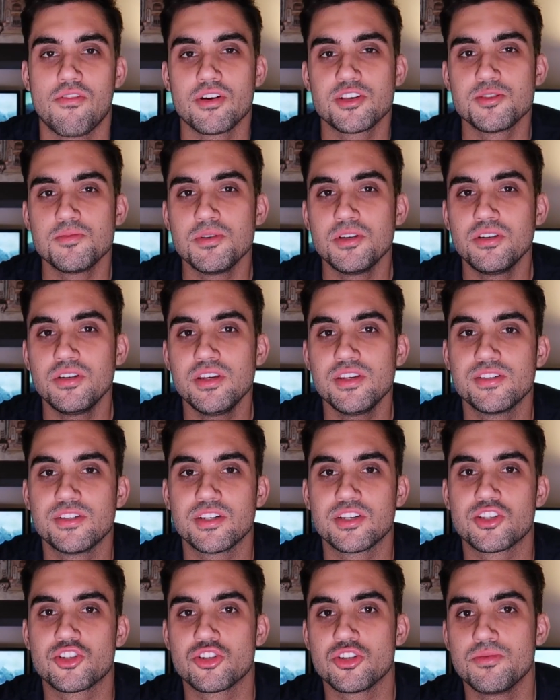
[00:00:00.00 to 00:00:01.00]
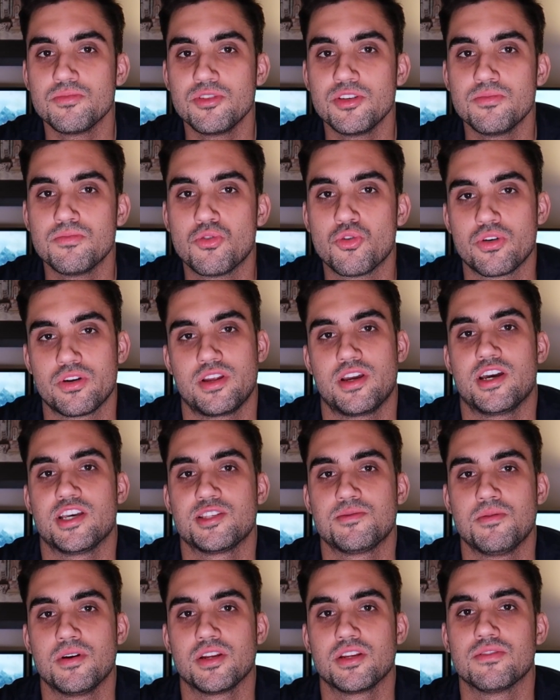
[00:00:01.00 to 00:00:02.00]
Flexibility is an extremely important
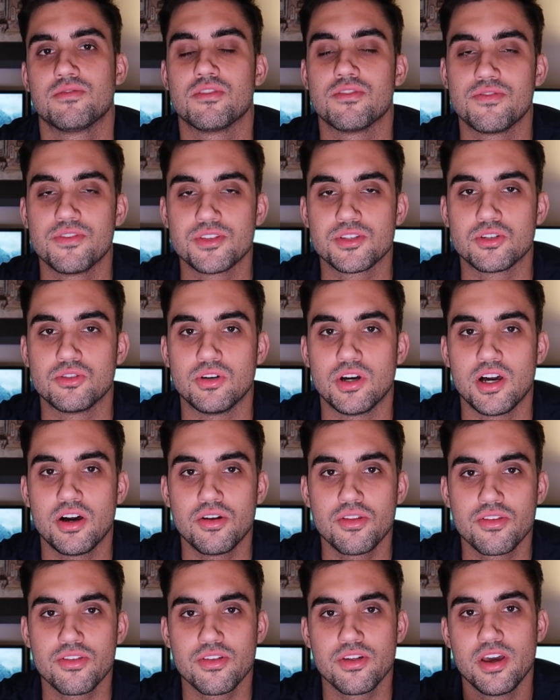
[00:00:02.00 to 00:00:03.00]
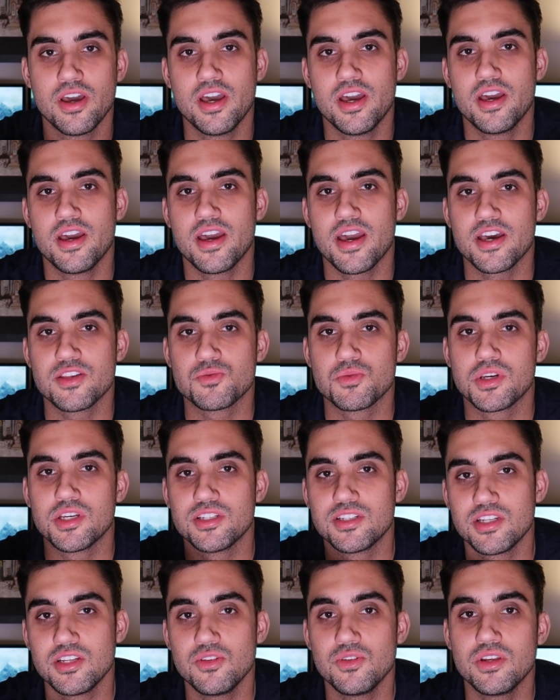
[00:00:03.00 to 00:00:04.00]
aspect of our physical health. As we
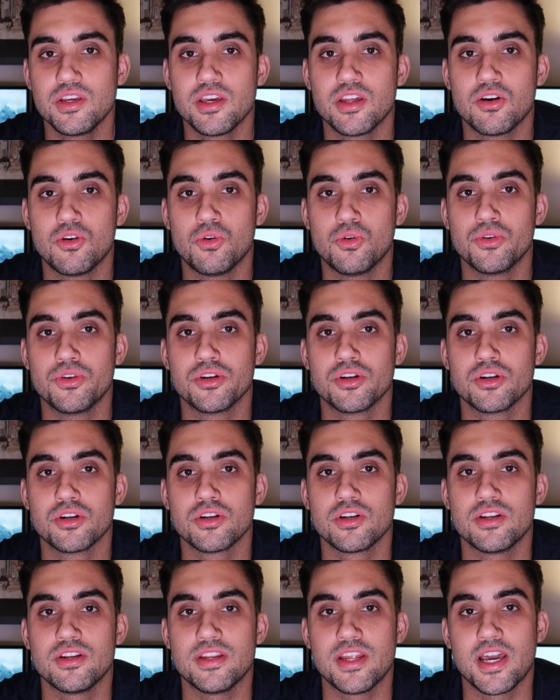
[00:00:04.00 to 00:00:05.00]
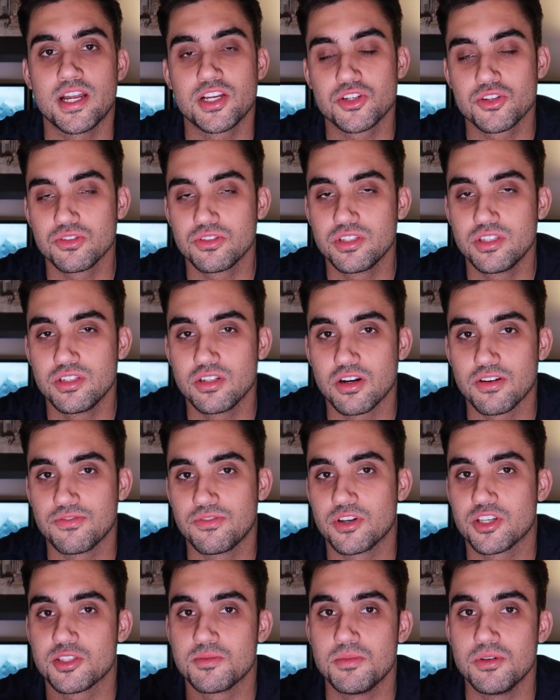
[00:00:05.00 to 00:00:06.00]
continue to get older, naturally our
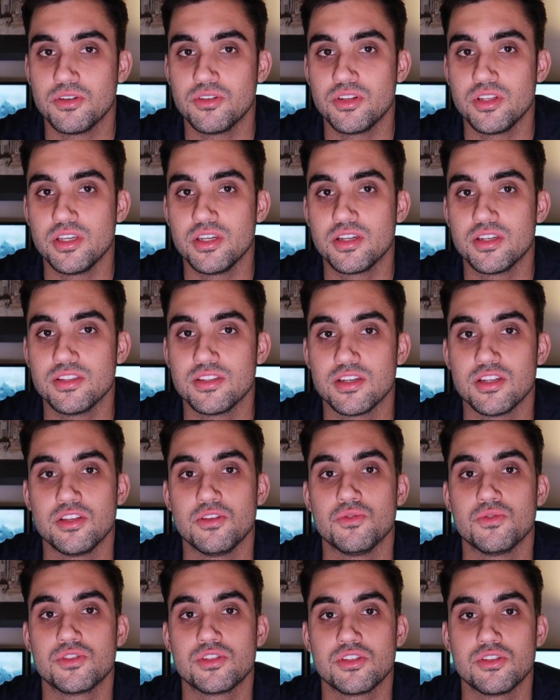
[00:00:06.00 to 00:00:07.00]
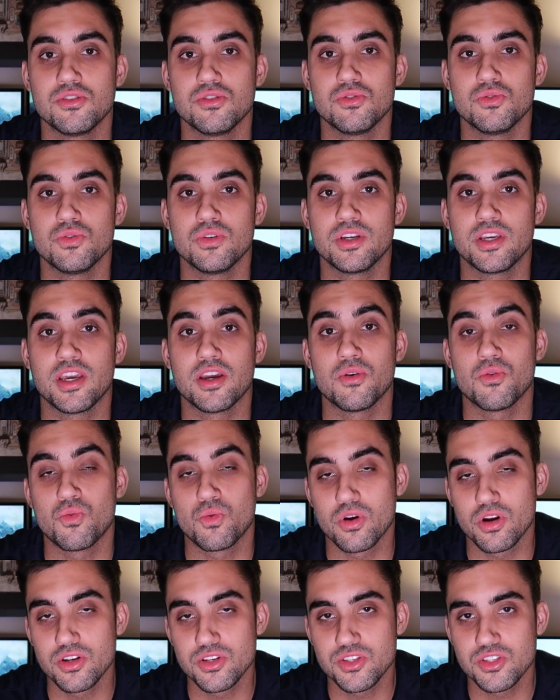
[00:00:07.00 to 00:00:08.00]
flexibility continues to get
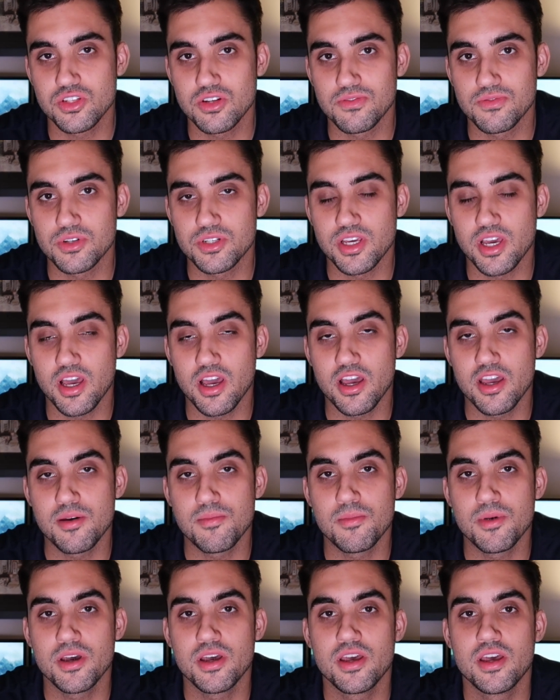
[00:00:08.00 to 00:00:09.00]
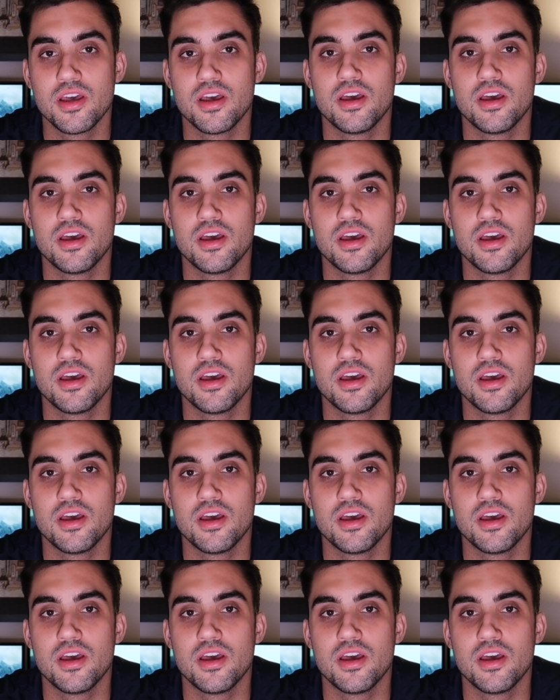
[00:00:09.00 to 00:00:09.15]
worse over time.